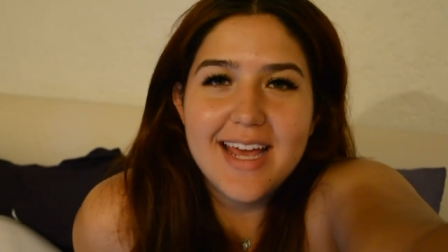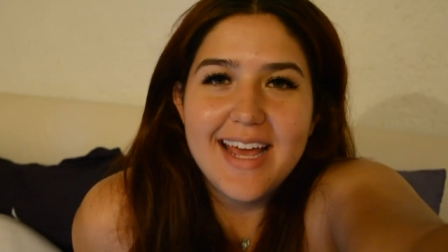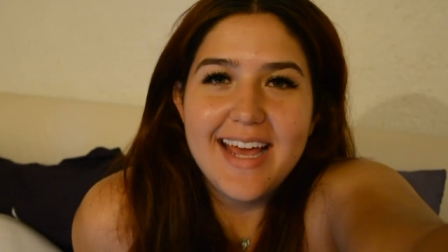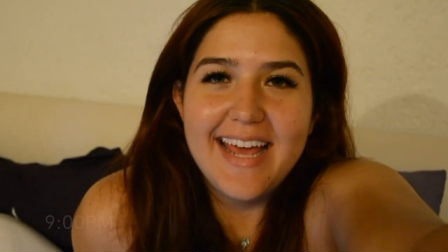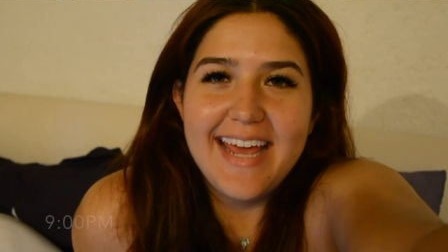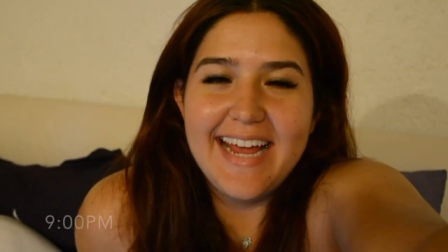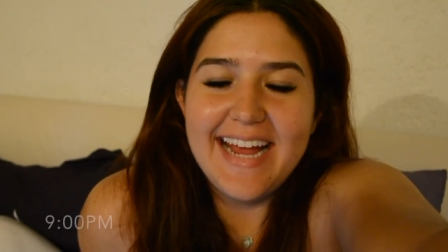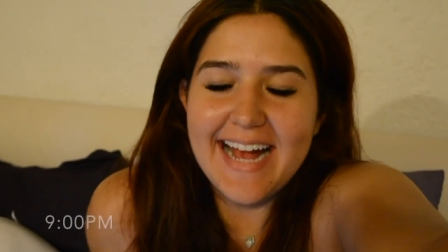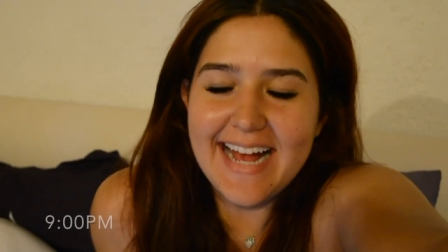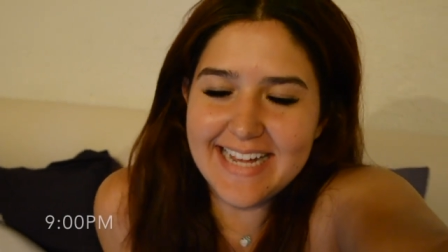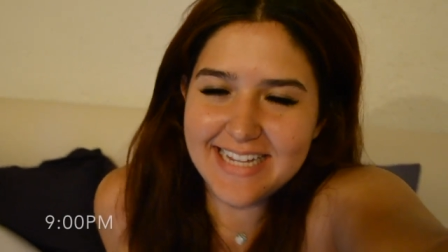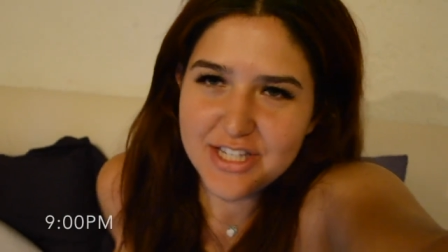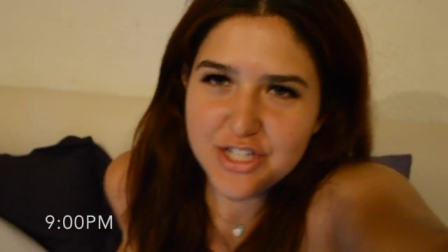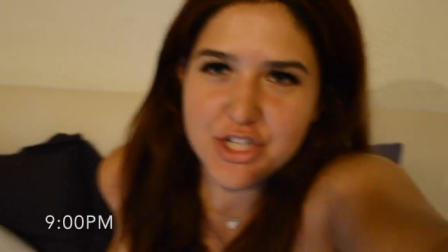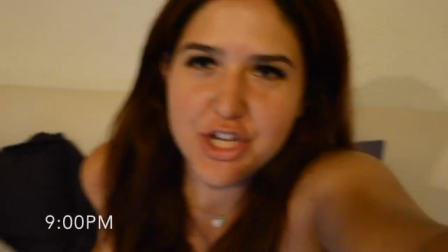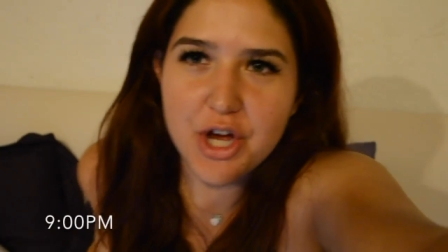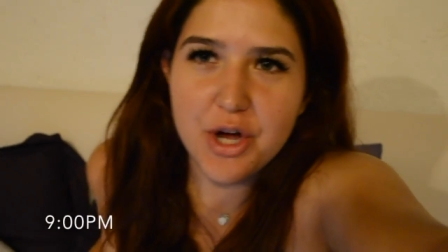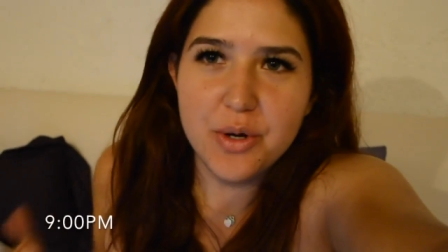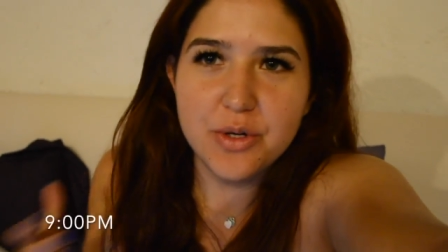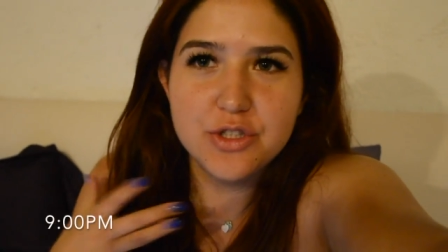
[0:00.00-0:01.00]
Hey guys,
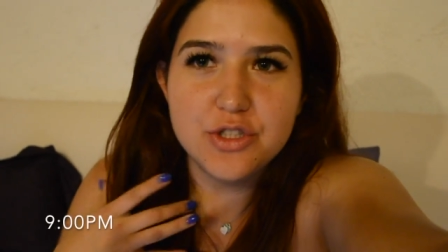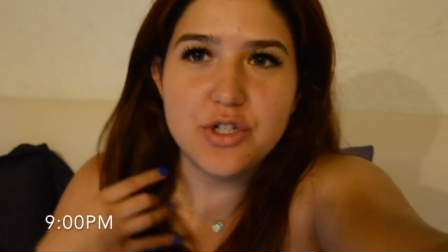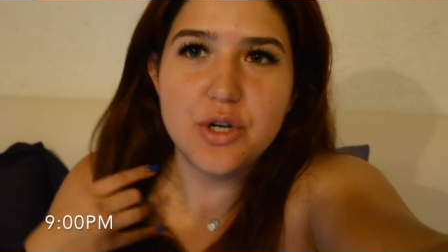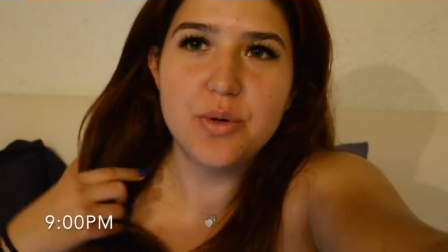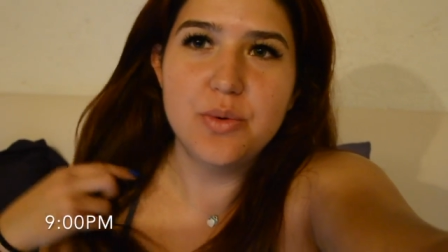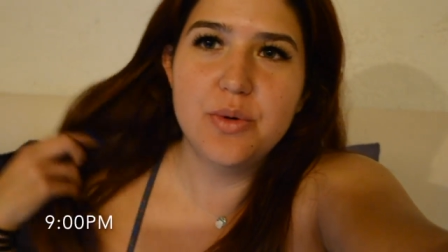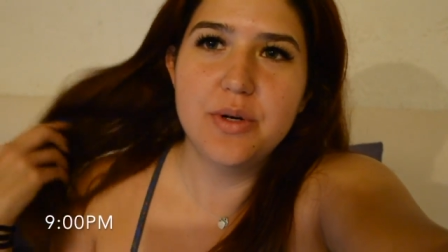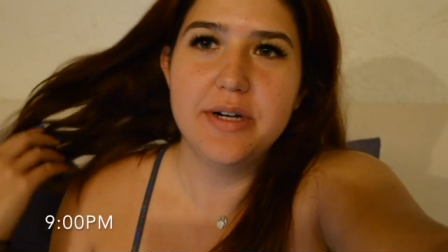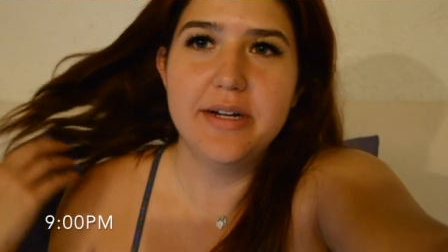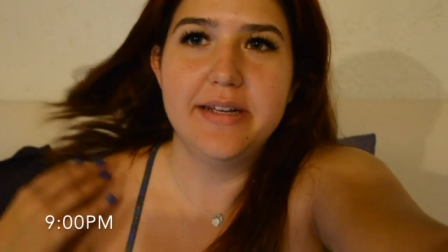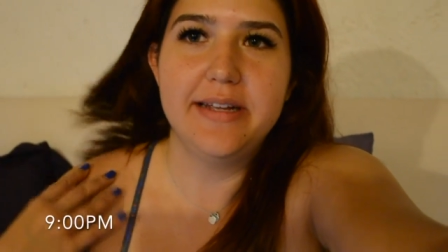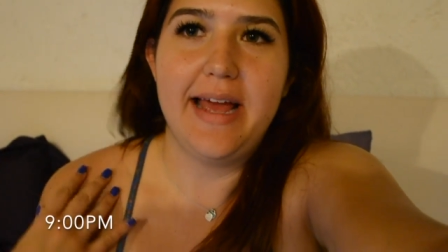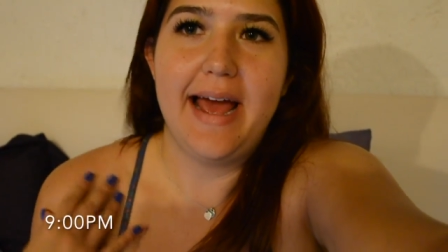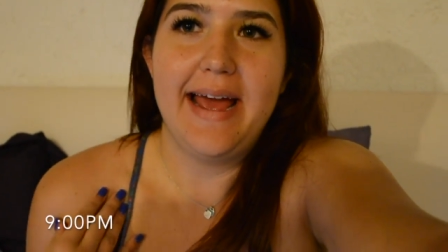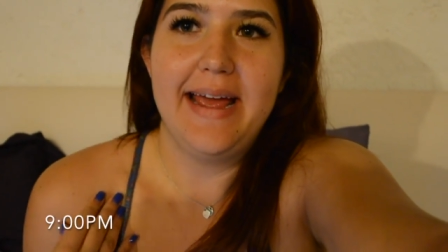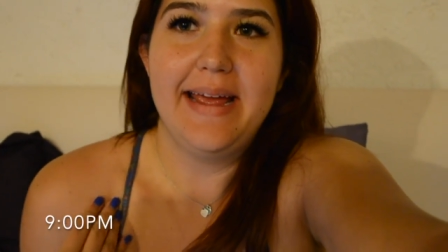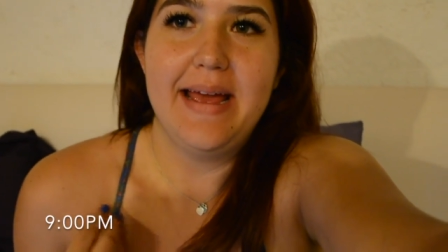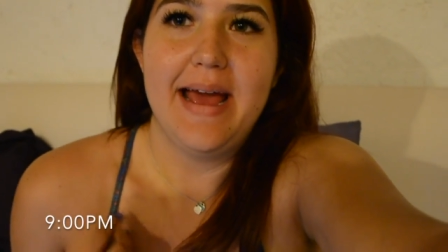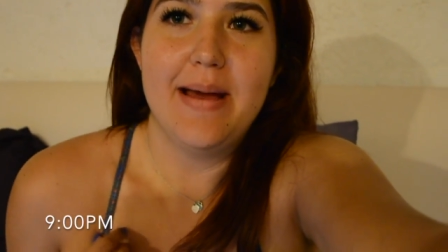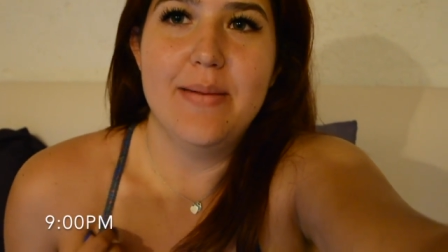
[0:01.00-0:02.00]
so don't worry,
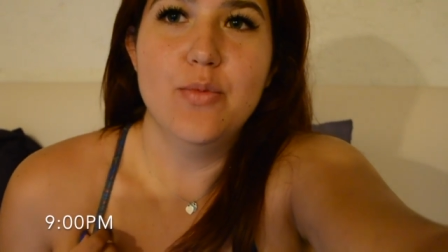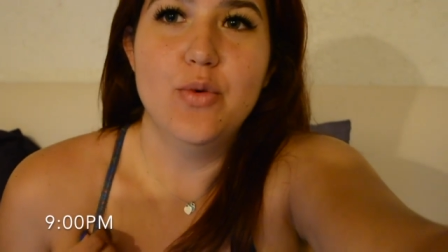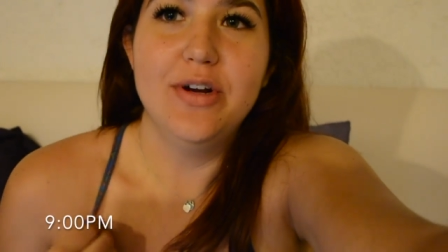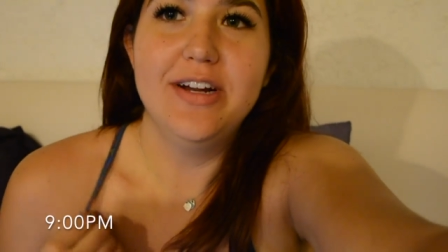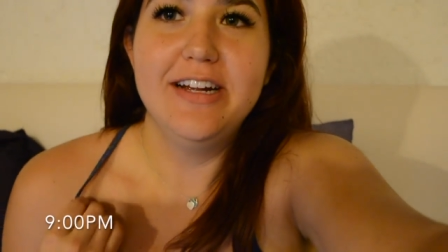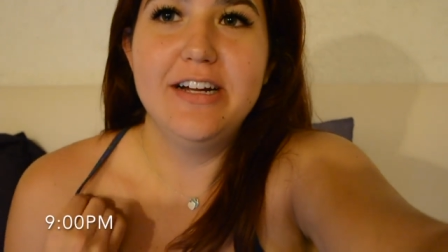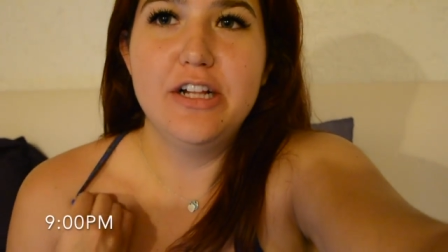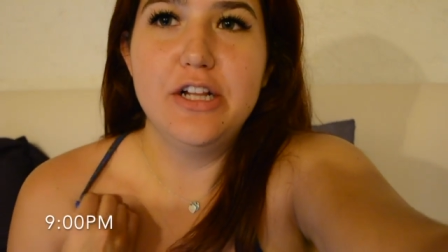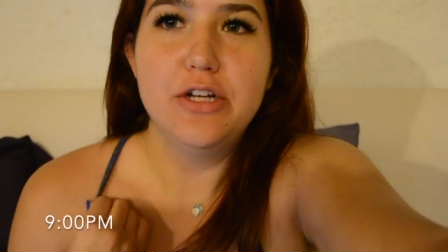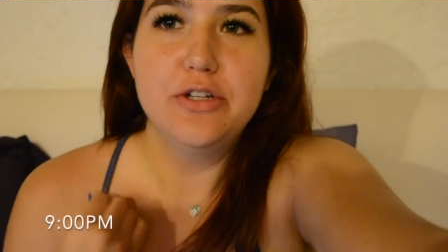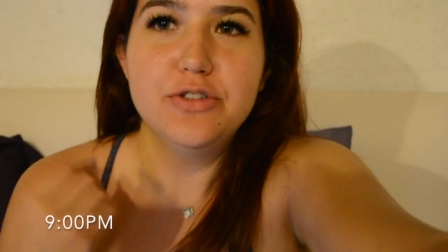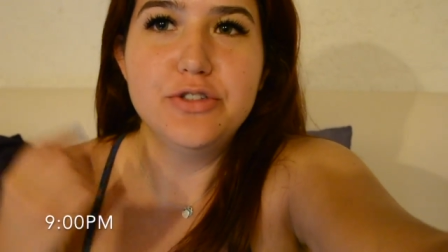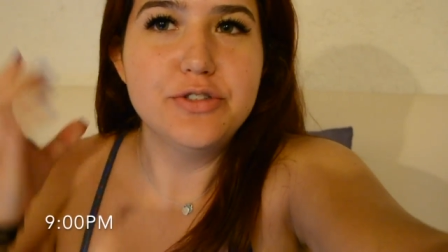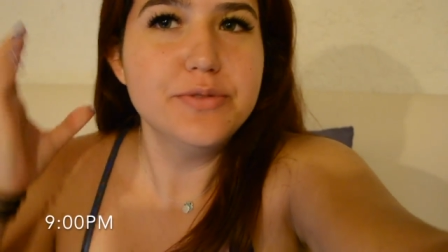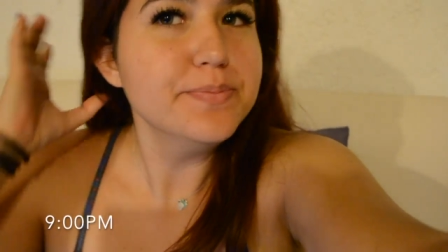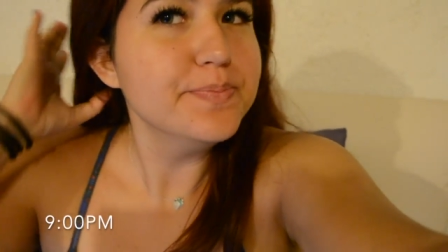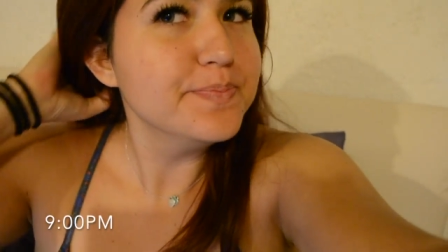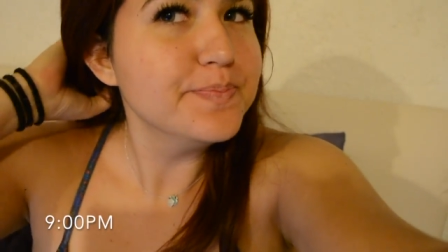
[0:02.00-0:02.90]
I, I'm wearing clothes.